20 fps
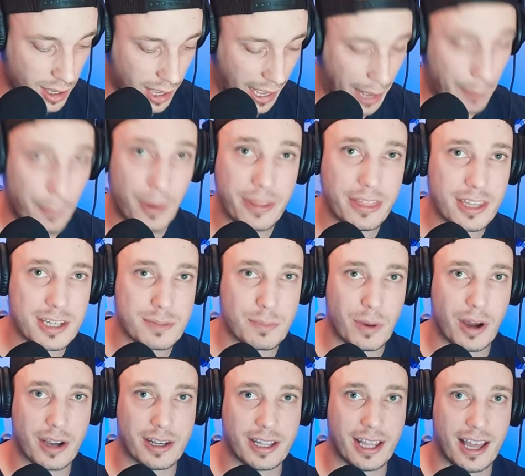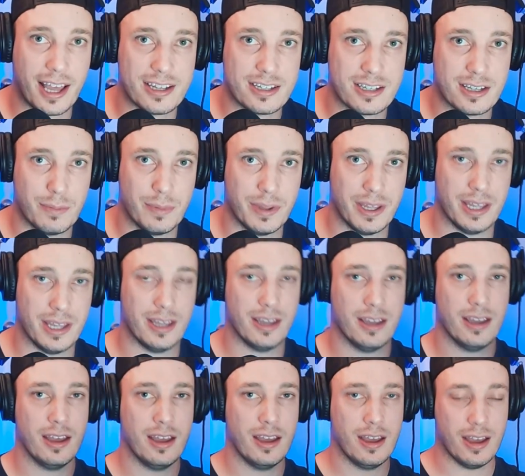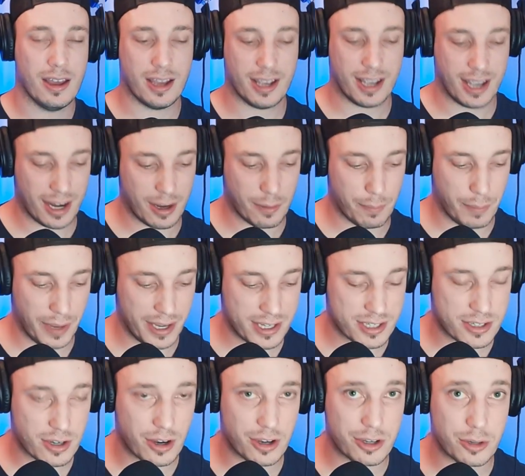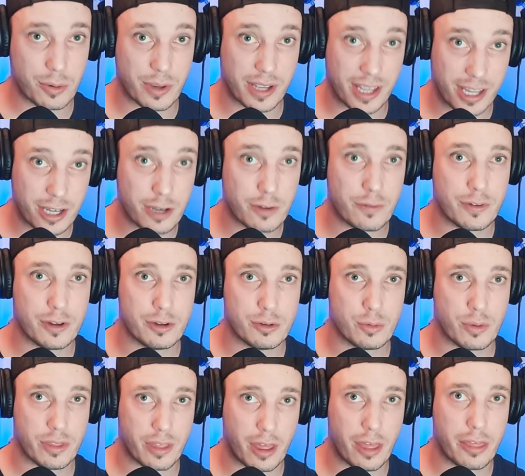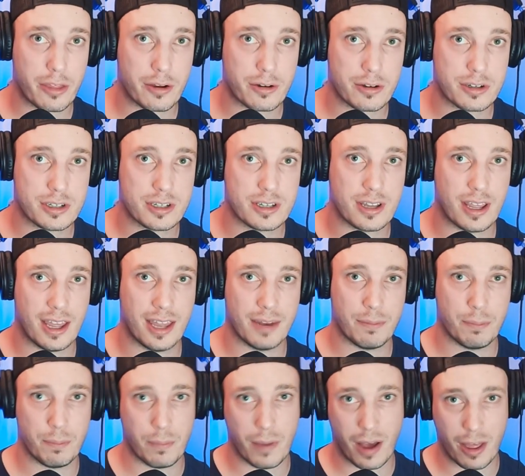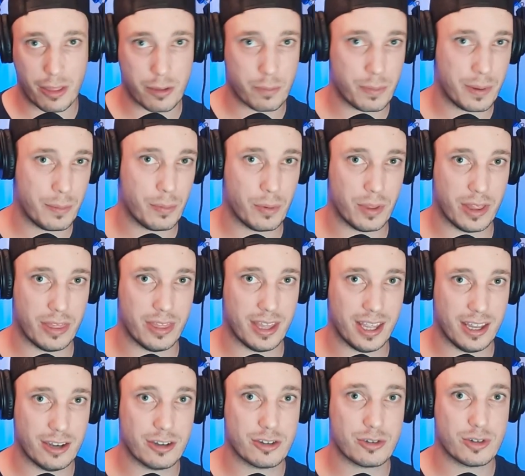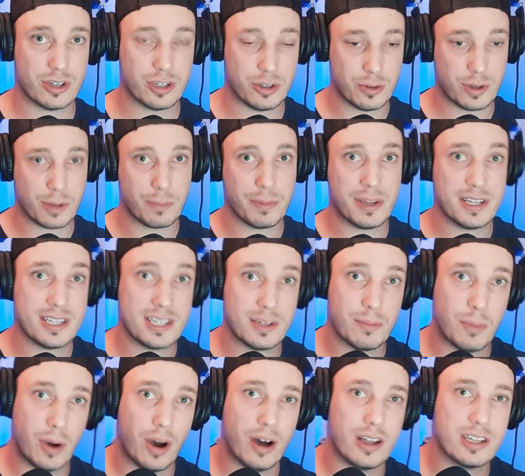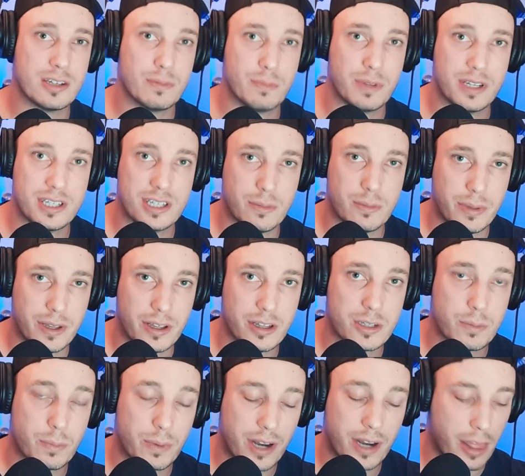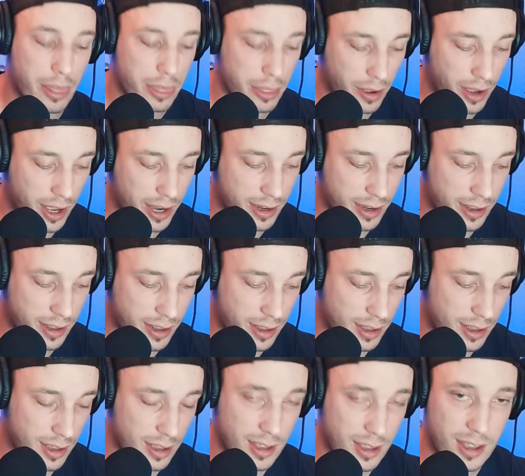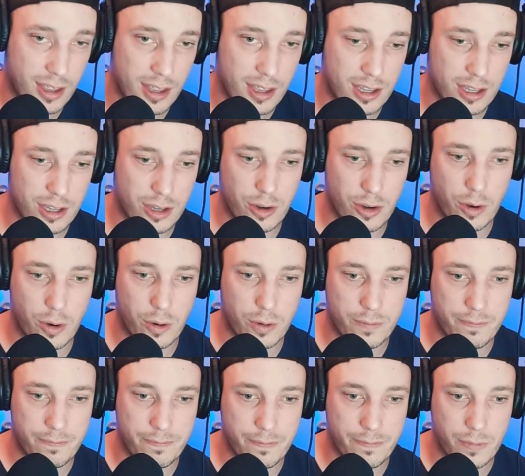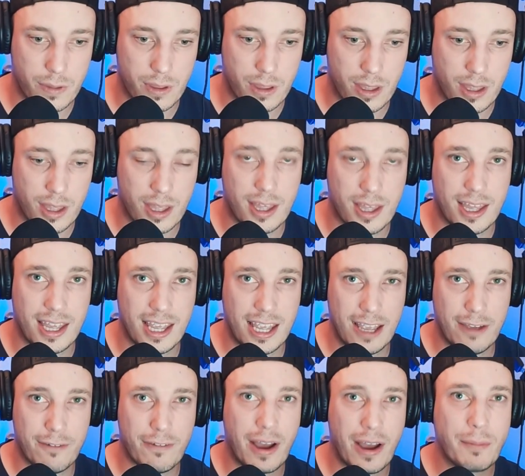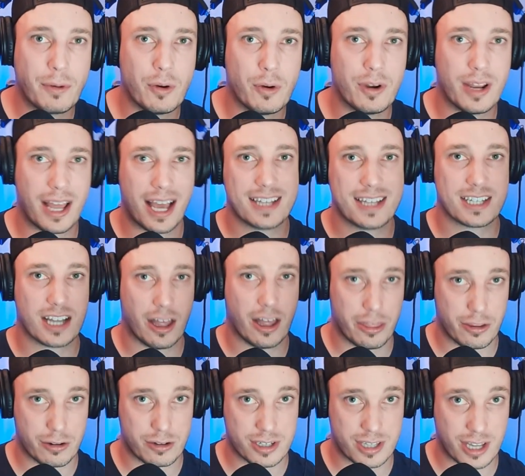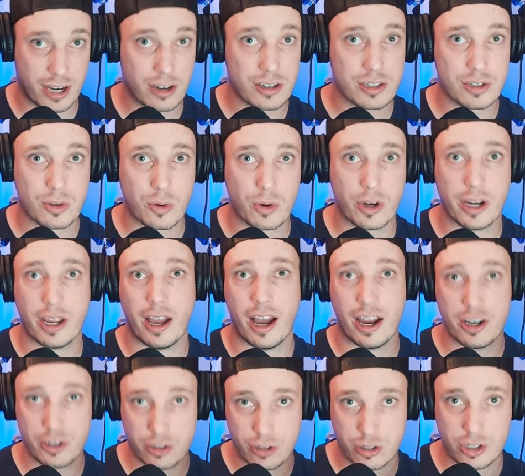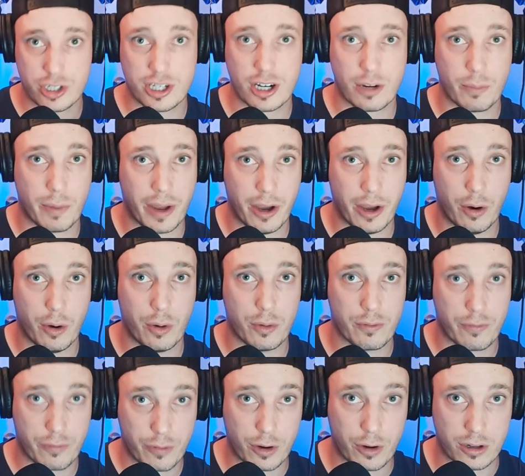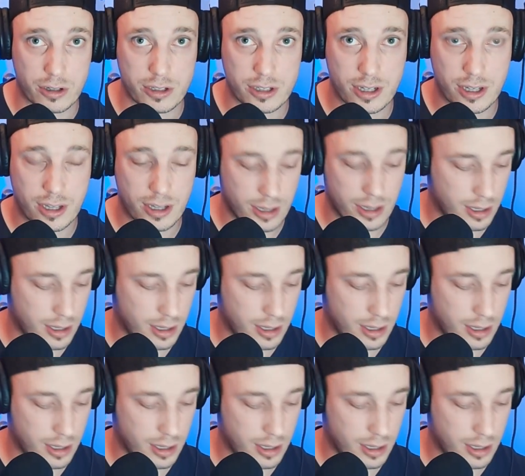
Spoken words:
I want this podcast to be kind of based on doing interviews with others and other people in the industry doing PC mods and PC builds. But I thought, you know, if I'm going to ask others their story, I should share my own first.